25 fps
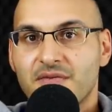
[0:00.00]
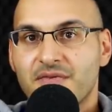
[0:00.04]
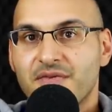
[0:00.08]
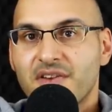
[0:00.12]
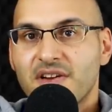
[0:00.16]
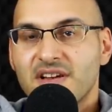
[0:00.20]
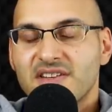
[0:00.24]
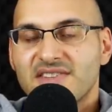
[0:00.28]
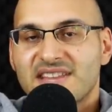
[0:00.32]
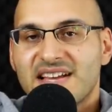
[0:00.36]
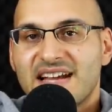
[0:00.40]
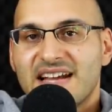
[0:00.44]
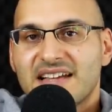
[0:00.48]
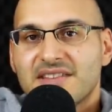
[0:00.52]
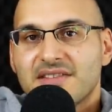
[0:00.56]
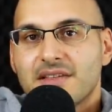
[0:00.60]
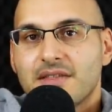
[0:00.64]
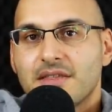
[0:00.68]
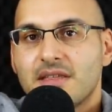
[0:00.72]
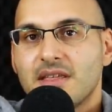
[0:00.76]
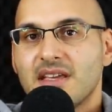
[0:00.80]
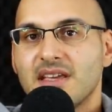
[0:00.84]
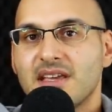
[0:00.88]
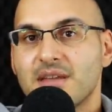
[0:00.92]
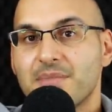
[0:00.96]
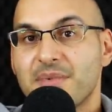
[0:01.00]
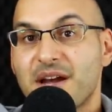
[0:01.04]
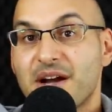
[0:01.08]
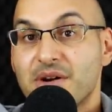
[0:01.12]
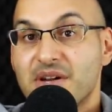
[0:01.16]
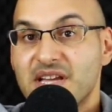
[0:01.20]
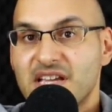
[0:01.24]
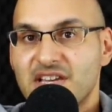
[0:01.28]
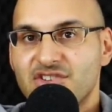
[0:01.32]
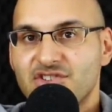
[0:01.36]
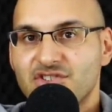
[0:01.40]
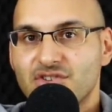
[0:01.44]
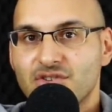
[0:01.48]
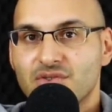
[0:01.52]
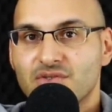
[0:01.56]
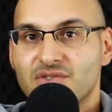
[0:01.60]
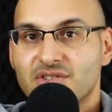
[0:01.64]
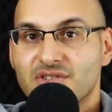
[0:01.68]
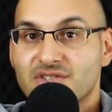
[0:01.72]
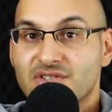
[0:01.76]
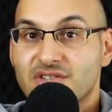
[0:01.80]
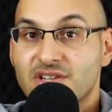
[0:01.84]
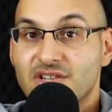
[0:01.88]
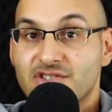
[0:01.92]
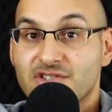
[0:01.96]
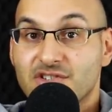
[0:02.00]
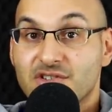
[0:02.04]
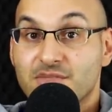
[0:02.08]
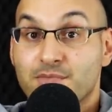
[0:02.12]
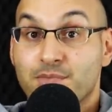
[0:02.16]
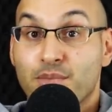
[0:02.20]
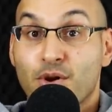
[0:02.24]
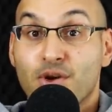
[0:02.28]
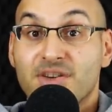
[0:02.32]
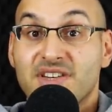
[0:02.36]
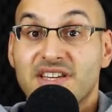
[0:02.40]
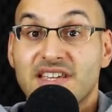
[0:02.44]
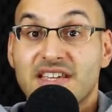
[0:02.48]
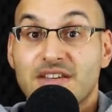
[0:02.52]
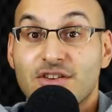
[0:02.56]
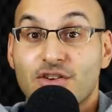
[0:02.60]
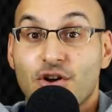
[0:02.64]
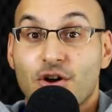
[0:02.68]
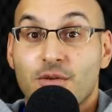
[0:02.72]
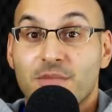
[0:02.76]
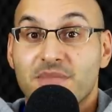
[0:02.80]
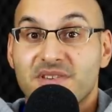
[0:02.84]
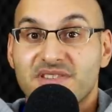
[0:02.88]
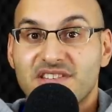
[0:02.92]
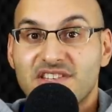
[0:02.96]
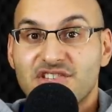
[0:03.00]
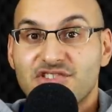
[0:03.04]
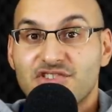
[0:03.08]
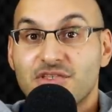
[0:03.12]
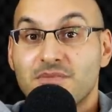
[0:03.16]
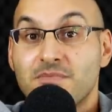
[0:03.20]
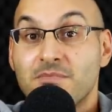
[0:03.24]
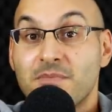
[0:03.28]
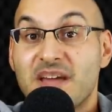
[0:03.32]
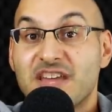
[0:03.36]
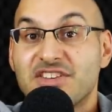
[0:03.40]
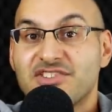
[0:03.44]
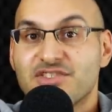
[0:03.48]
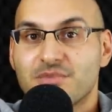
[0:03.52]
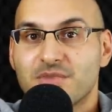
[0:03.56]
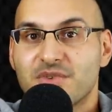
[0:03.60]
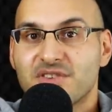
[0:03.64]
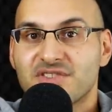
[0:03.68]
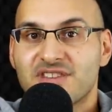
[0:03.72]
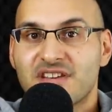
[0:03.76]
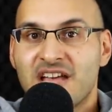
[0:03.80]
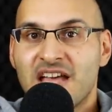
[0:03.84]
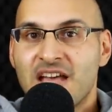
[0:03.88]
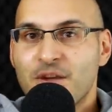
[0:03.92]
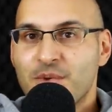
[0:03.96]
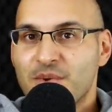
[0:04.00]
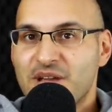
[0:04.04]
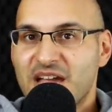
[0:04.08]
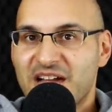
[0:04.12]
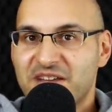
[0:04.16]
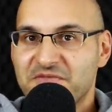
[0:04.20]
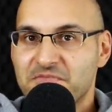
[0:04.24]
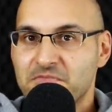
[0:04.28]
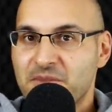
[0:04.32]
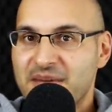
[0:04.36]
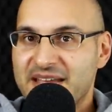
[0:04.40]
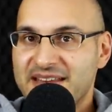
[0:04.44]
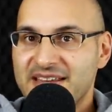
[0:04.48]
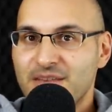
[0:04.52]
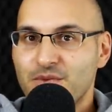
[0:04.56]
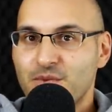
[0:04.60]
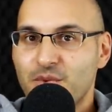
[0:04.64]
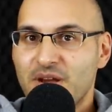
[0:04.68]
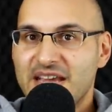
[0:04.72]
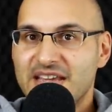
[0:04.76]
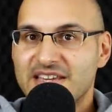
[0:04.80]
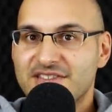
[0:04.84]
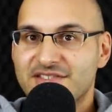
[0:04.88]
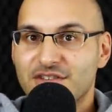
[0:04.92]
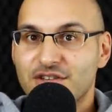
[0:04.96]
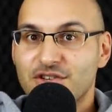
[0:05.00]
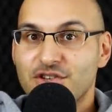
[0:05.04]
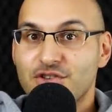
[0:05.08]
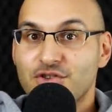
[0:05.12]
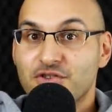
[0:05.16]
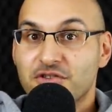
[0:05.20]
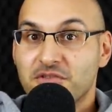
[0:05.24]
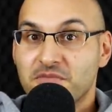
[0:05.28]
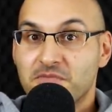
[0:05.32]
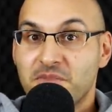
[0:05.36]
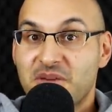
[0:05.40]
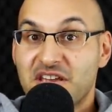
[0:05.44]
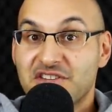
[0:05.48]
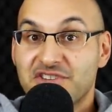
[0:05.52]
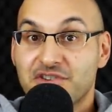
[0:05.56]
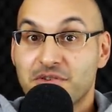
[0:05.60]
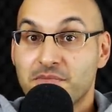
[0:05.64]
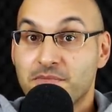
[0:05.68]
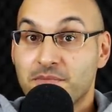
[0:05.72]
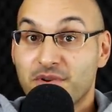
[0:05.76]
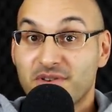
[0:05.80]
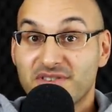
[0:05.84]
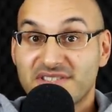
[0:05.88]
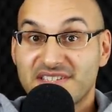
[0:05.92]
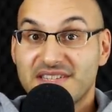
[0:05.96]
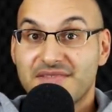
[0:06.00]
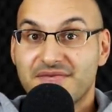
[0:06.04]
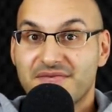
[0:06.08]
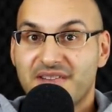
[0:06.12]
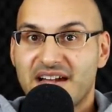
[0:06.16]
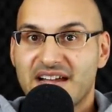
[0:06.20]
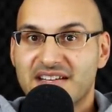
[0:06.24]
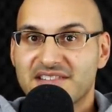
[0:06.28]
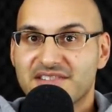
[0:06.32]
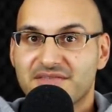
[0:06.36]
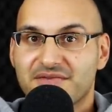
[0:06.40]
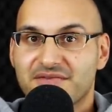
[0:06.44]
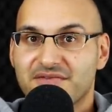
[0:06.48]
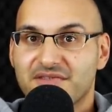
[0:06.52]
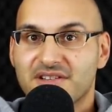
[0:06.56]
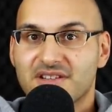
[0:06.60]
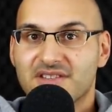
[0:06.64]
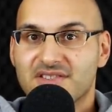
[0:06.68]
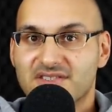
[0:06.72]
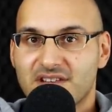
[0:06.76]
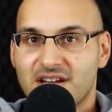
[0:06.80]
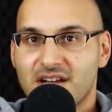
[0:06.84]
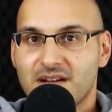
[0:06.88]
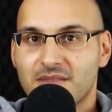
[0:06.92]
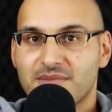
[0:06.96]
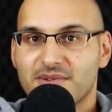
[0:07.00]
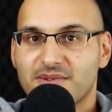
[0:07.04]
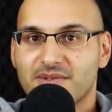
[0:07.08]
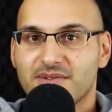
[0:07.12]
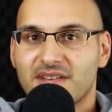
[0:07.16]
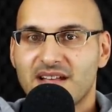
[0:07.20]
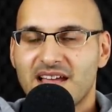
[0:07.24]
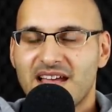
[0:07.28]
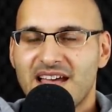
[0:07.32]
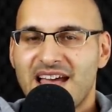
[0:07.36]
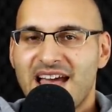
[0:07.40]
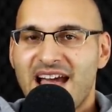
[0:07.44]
first had to think about issues such as body composition measurements. We have many ways that you can measure body fat, for example,